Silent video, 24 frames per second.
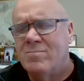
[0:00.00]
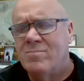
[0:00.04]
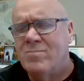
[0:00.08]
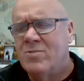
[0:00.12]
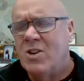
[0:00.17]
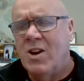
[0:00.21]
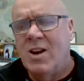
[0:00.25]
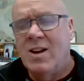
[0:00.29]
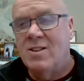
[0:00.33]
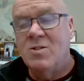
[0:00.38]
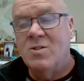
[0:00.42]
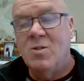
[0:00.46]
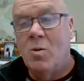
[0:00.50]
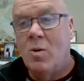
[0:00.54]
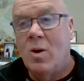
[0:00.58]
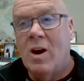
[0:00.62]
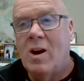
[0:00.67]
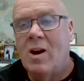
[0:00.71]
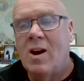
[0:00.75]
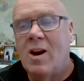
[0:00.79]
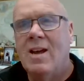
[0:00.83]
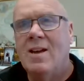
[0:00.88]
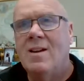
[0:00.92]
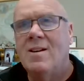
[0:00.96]

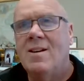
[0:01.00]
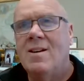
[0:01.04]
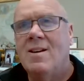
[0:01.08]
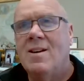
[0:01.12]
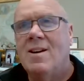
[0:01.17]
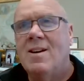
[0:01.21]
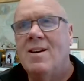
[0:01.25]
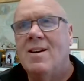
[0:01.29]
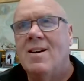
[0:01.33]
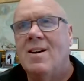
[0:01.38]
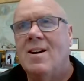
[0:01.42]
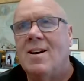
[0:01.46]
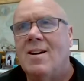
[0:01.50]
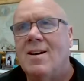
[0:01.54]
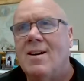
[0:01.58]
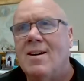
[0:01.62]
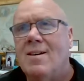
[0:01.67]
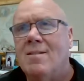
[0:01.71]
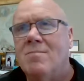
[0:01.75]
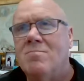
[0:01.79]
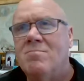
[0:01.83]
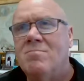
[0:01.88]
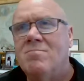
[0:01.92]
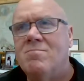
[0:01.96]
January.
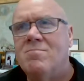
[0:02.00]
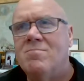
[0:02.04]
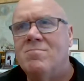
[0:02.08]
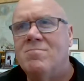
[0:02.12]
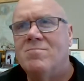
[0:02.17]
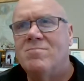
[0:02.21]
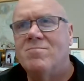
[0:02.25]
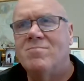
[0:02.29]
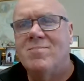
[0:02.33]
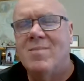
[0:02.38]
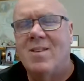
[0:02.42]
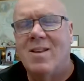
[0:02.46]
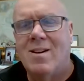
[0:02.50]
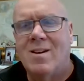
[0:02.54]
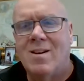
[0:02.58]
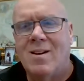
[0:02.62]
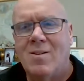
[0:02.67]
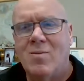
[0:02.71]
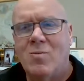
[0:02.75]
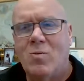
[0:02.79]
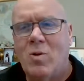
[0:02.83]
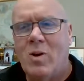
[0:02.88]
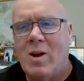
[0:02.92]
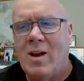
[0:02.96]
Um,
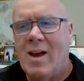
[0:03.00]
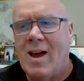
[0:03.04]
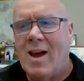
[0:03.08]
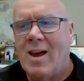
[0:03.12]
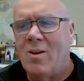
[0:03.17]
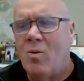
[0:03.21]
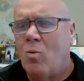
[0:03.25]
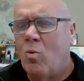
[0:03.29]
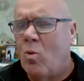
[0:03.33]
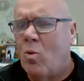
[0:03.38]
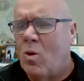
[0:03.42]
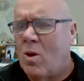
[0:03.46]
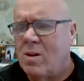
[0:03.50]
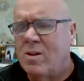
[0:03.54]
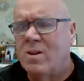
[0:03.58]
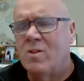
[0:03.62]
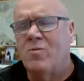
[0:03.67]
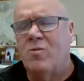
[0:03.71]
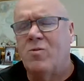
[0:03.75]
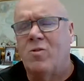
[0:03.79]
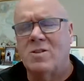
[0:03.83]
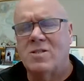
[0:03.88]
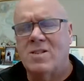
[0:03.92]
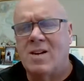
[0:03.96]
we had a
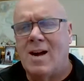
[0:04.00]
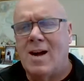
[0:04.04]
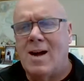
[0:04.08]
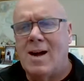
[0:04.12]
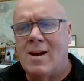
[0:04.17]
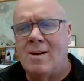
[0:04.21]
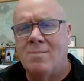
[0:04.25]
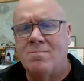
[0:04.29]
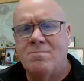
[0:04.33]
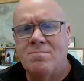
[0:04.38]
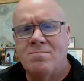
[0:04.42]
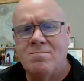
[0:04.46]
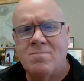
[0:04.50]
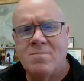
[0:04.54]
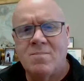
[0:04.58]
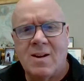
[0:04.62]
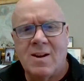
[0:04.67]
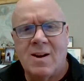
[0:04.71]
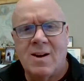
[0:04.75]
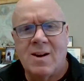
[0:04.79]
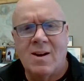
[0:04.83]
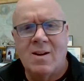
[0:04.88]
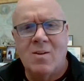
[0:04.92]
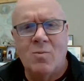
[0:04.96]
wonderful time.
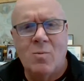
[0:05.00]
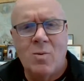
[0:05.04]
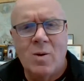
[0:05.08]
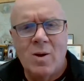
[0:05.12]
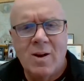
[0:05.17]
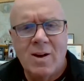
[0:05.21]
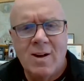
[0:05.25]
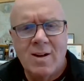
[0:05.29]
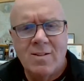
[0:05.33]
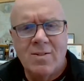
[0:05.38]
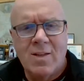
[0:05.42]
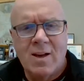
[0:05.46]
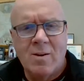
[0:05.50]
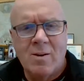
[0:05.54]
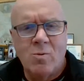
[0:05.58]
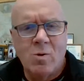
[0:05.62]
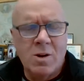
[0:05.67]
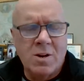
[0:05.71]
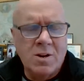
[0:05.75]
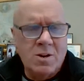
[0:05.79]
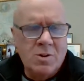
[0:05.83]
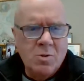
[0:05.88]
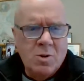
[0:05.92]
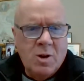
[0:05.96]
Uh, they
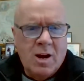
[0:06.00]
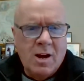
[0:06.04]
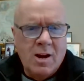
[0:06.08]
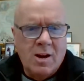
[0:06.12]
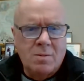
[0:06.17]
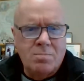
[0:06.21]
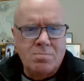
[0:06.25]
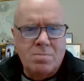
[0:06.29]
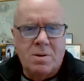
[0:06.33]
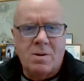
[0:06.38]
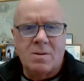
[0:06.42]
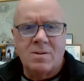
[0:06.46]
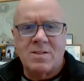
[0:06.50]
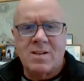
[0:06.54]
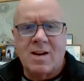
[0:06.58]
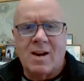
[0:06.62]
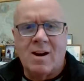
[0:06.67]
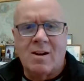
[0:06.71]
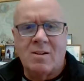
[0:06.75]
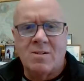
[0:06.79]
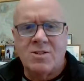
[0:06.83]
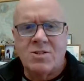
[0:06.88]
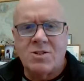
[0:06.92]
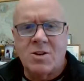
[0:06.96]
were a new couple to
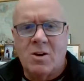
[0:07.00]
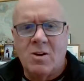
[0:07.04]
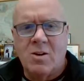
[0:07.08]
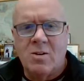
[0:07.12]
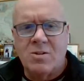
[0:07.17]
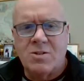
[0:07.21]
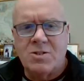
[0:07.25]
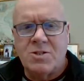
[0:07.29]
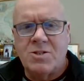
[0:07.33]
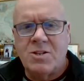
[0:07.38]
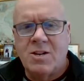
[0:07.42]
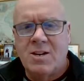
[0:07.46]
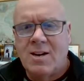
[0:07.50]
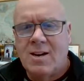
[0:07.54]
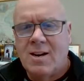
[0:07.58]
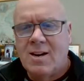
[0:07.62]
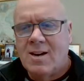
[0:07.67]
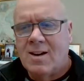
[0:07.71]
our church.